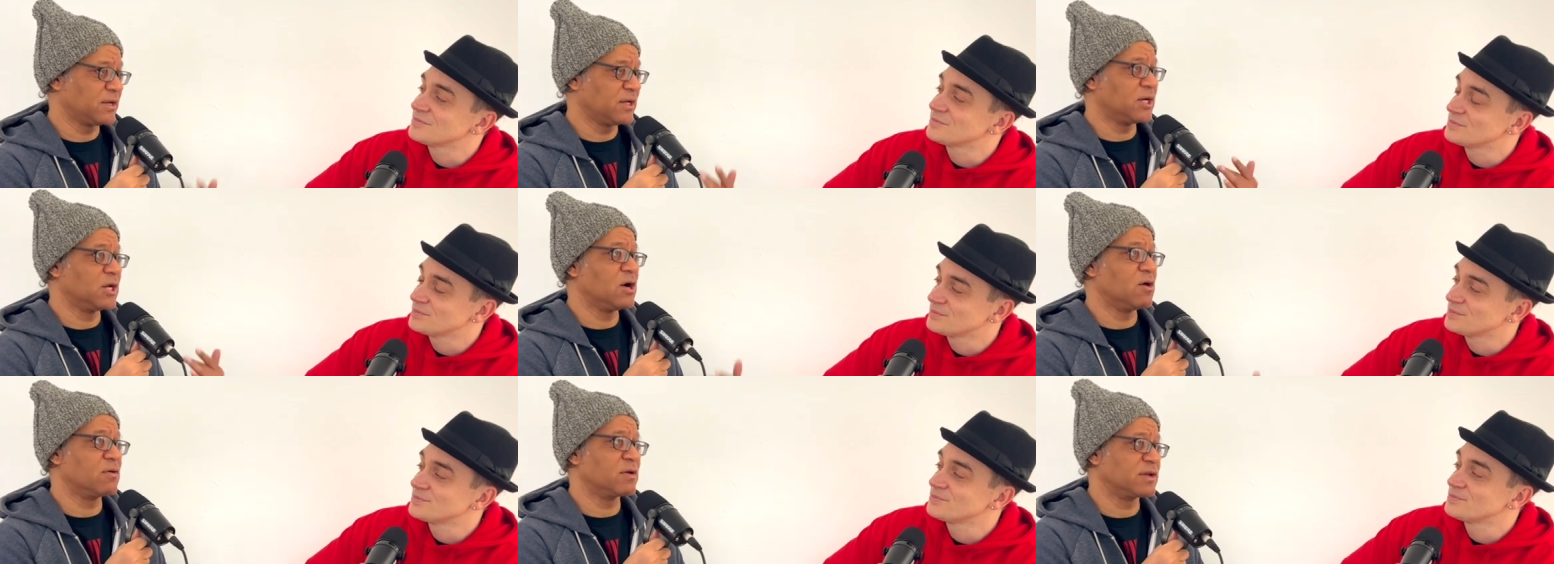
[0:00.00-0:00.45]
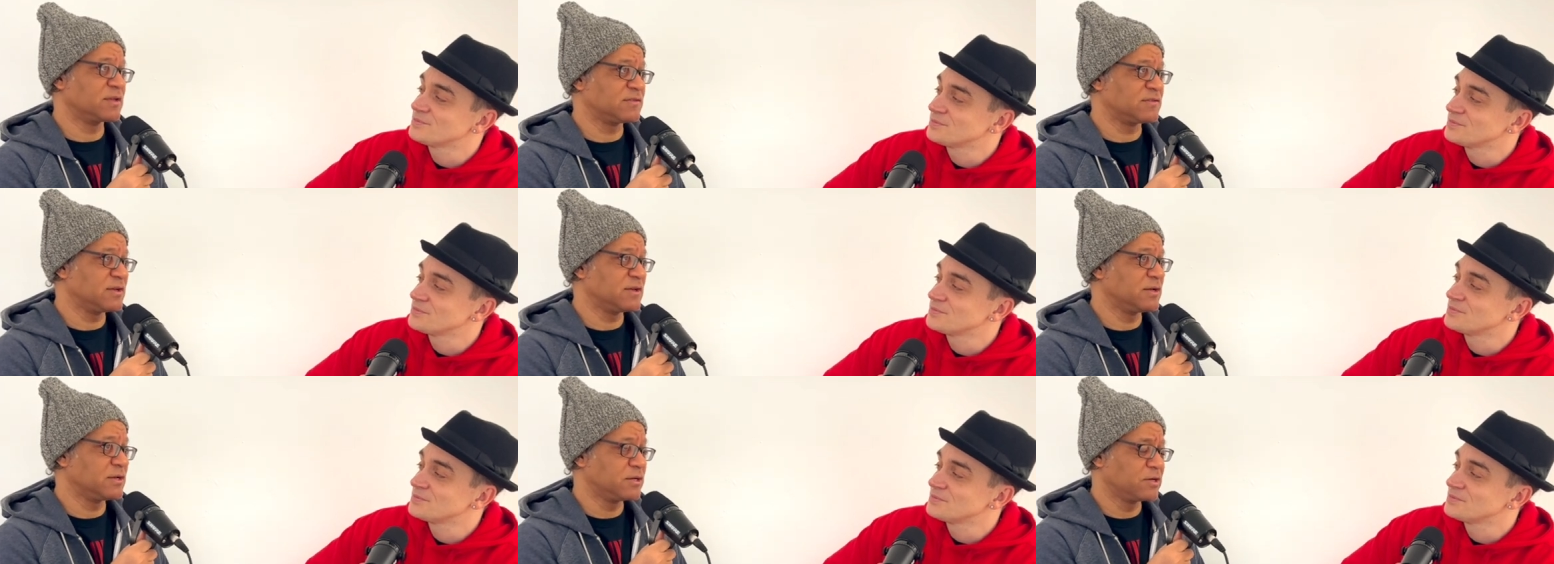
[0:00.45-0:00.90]
Speaker 1: you know, and
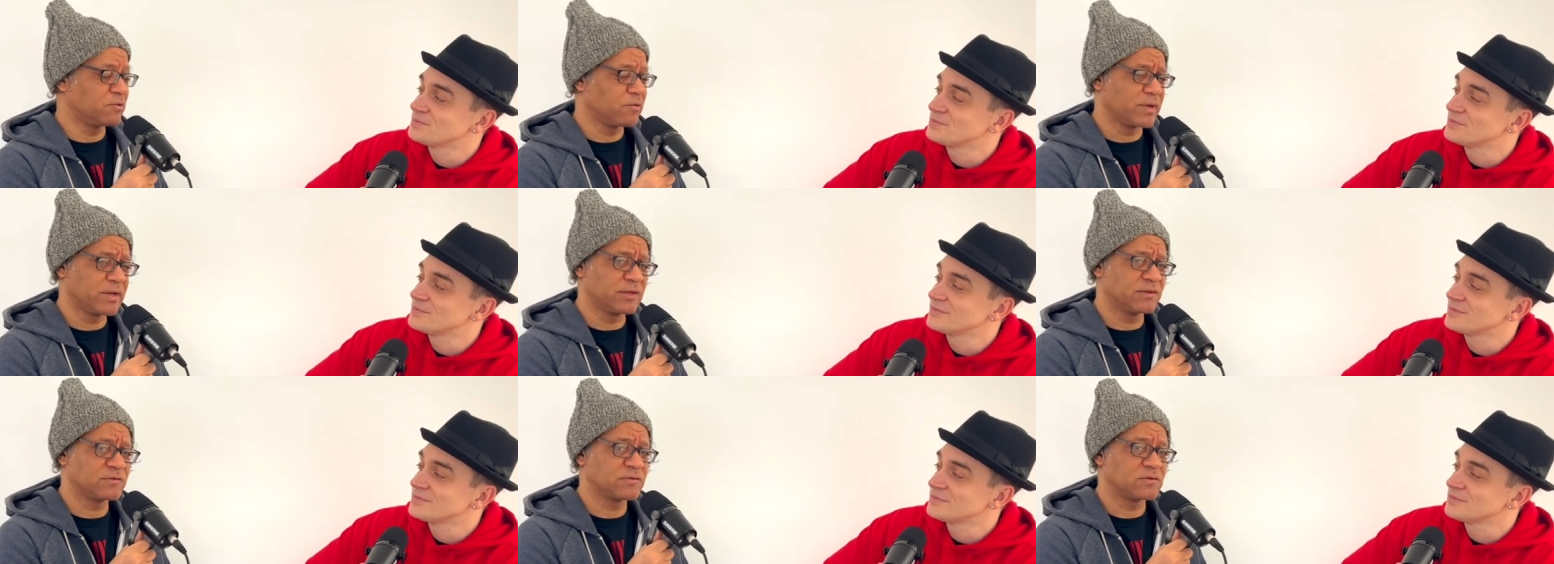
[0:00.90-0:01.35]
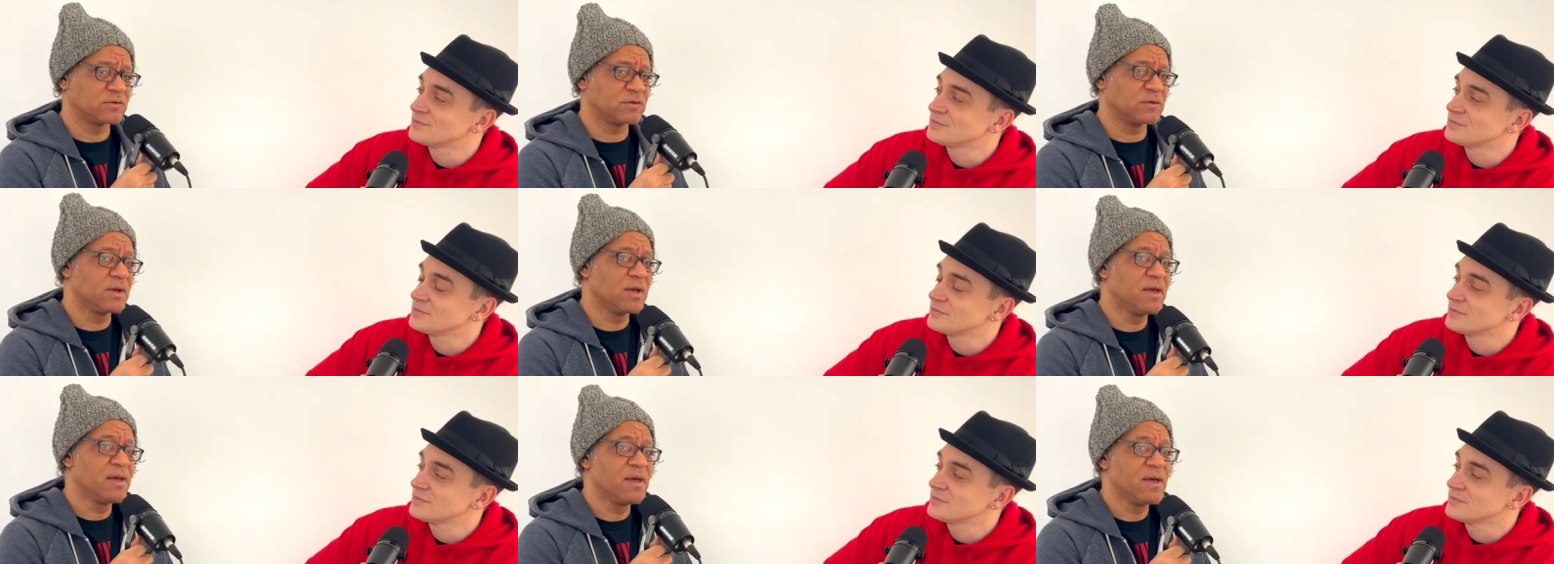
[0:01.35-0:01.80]
continuing
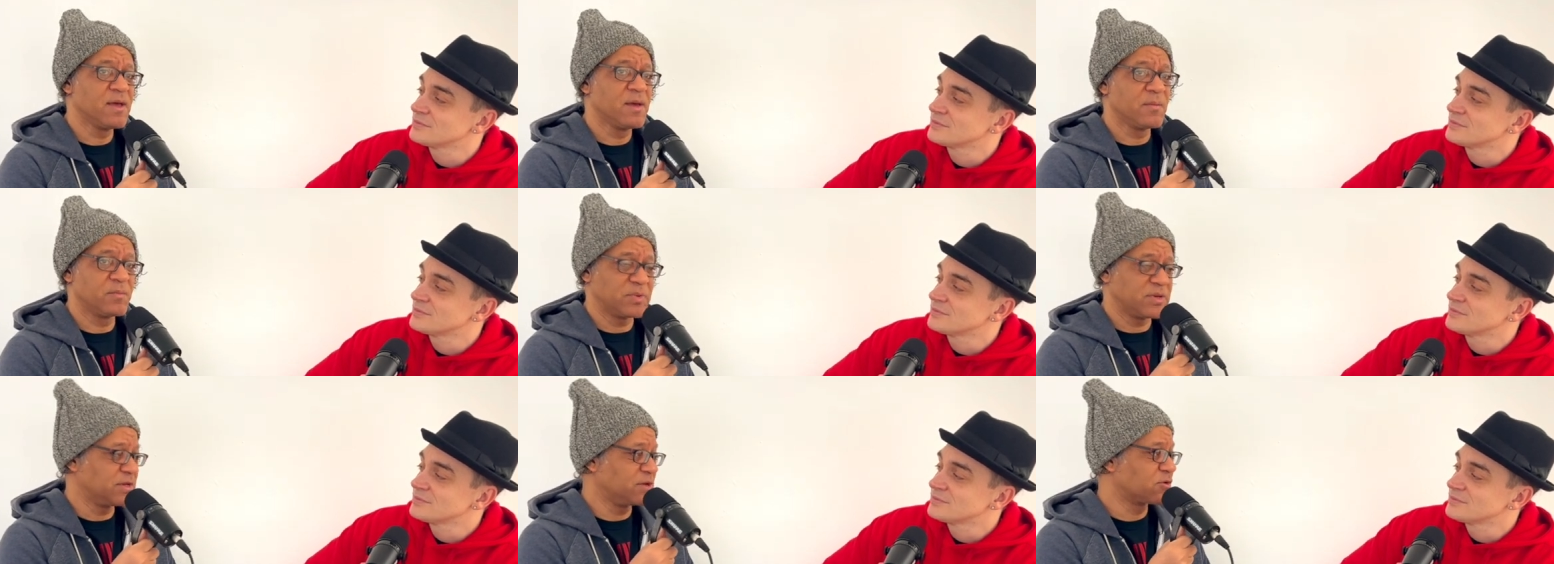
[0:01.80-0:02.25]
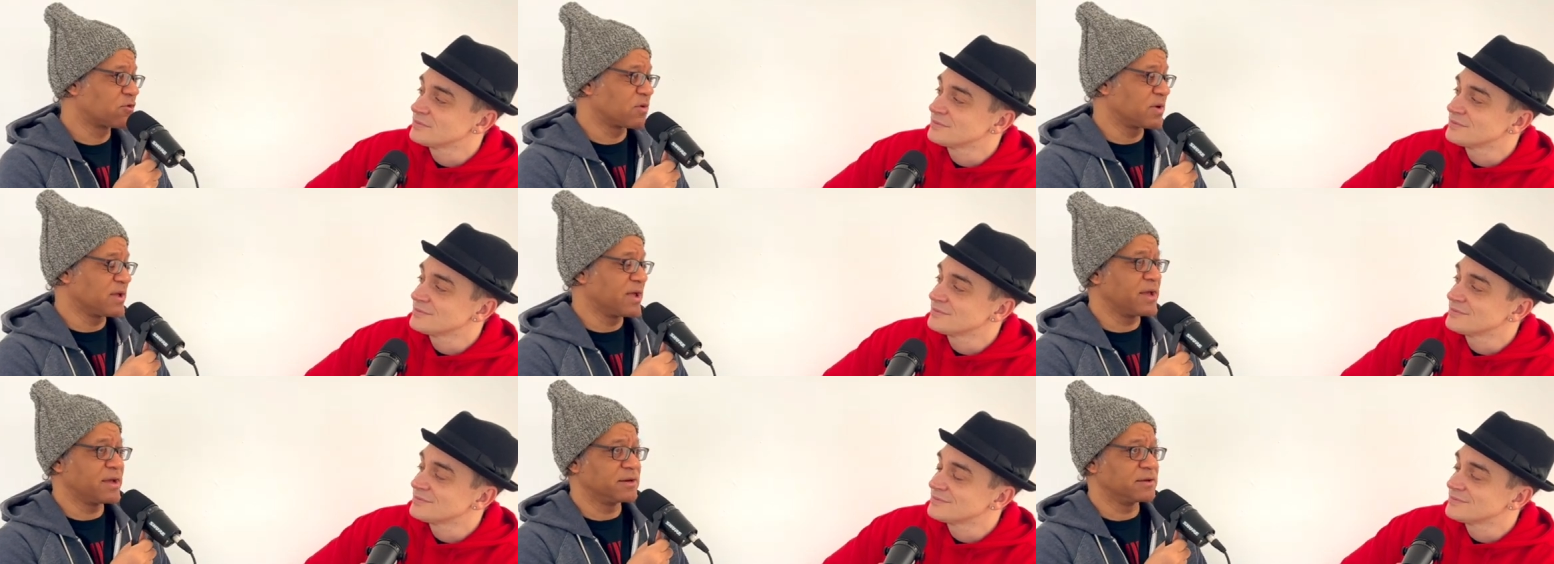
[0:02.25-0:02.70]
to be
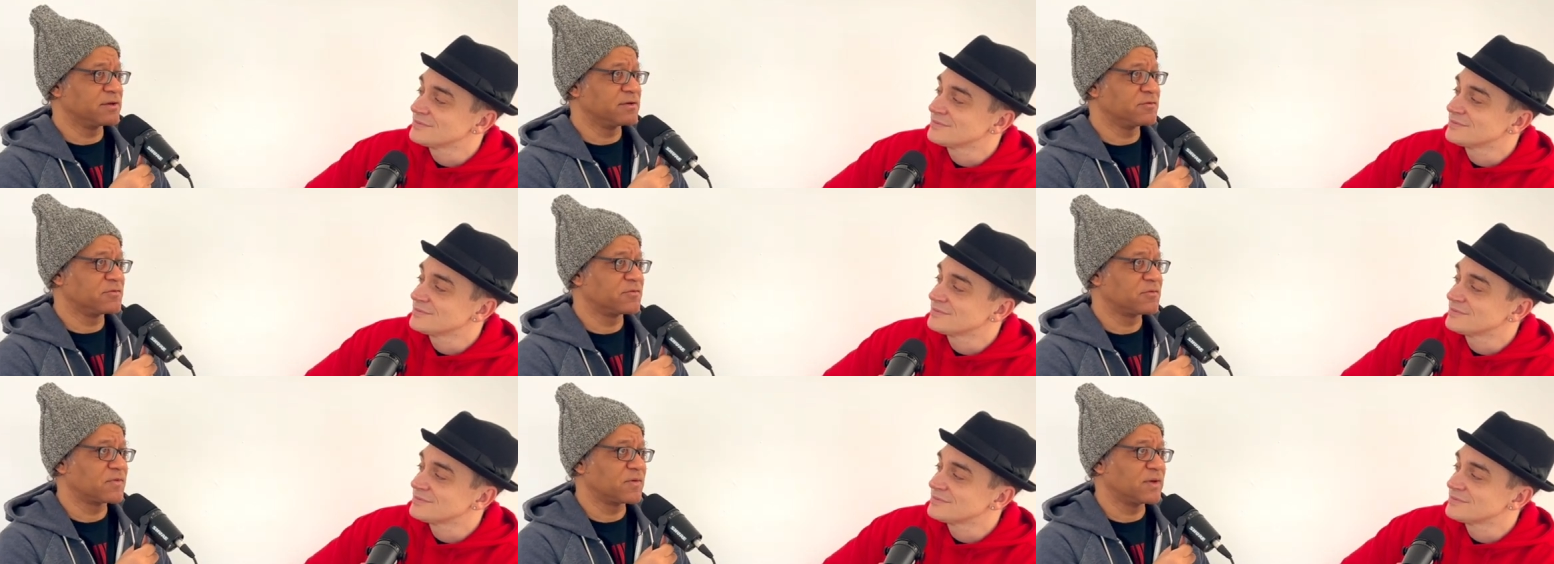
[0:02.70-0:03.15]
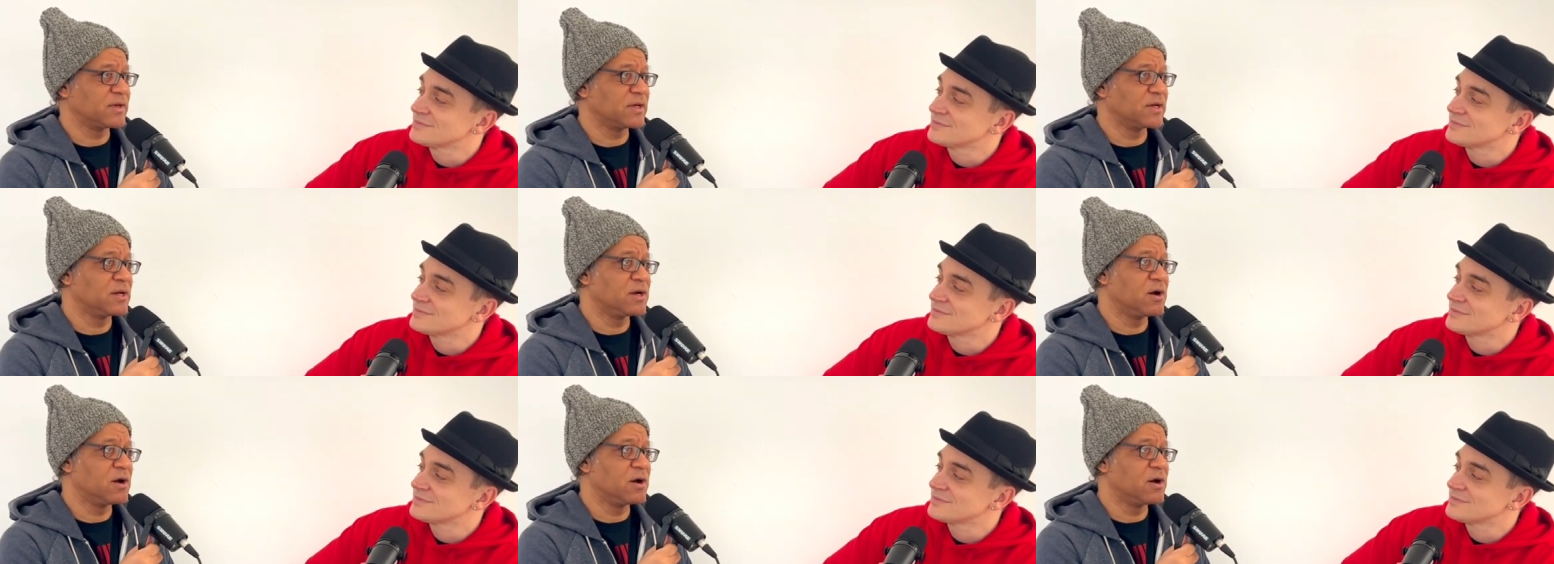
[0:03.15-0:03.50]
creative, you